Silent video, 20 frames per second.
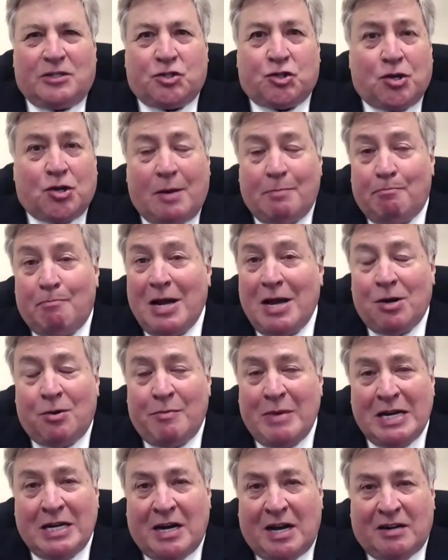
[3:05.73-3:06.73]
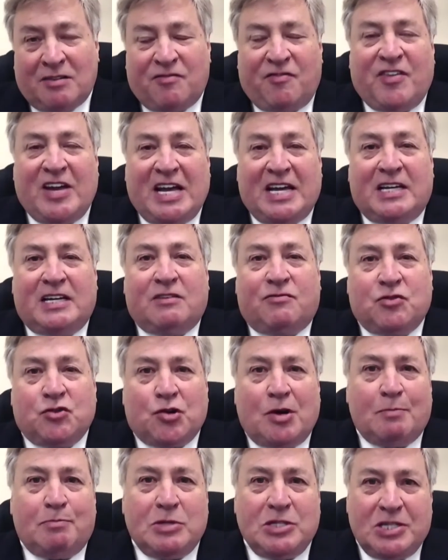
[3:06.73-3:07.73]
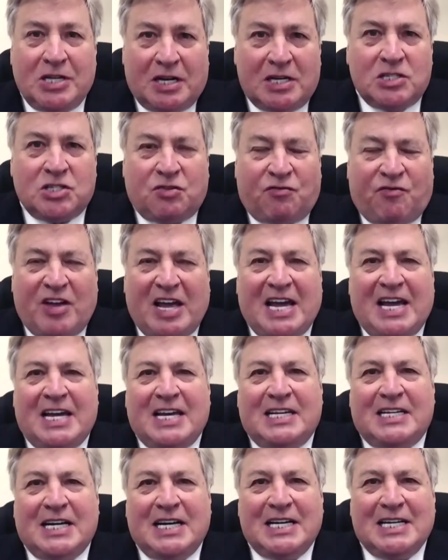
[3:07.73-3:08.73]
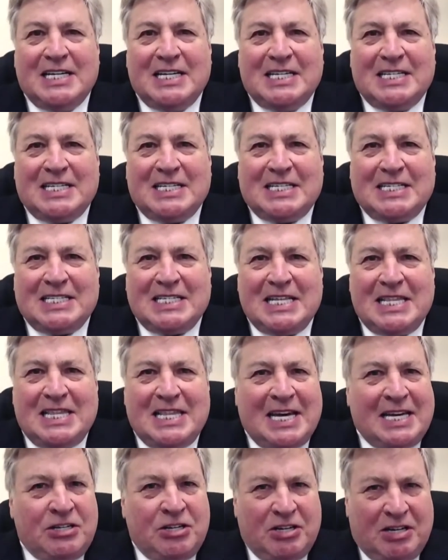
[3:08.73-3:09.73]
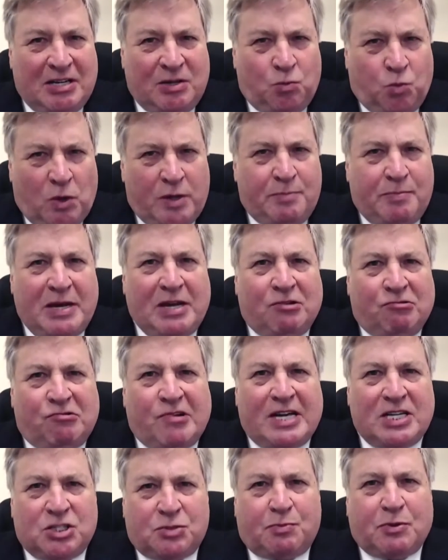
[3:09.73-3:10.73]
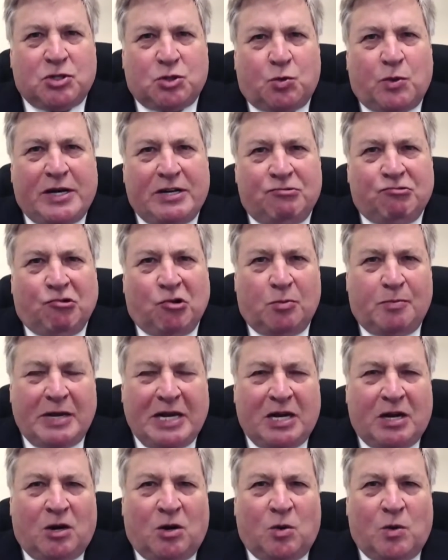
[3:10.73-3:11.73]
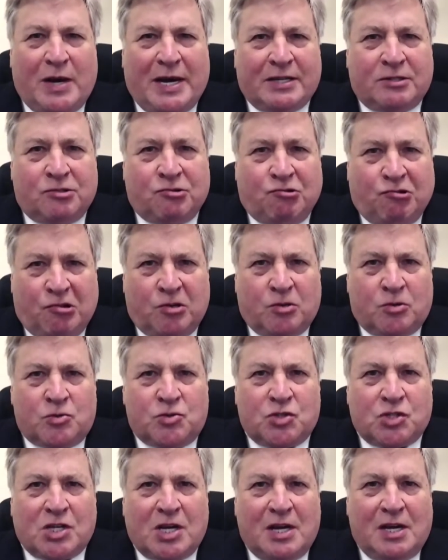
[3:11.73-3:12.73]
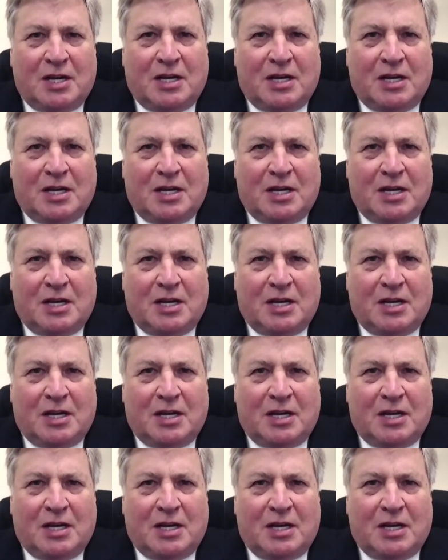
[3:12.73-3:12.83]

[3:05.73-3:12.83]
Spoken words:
Trump may or may not fade. If Trump does fade, then it would be a race between Rubio and Cruz,